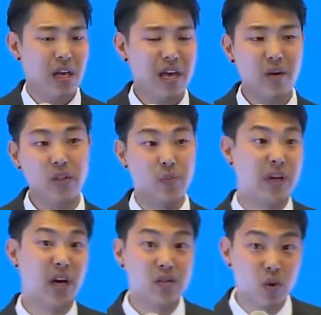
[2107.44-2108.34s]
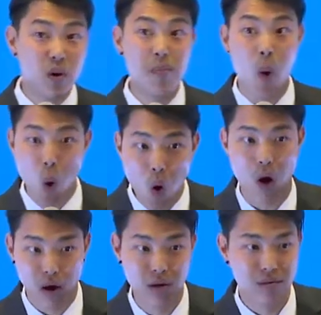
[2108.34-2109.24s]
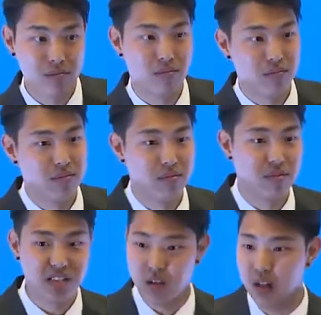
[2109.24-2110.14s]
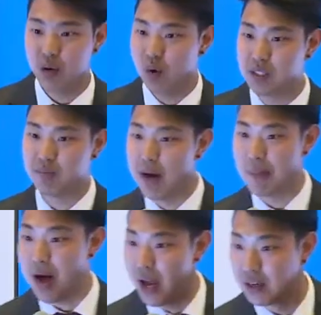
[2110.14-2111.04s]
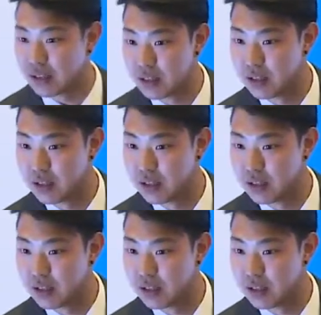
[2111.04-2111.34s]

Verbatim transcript: And it was because we were poor. That's all it was in my mind.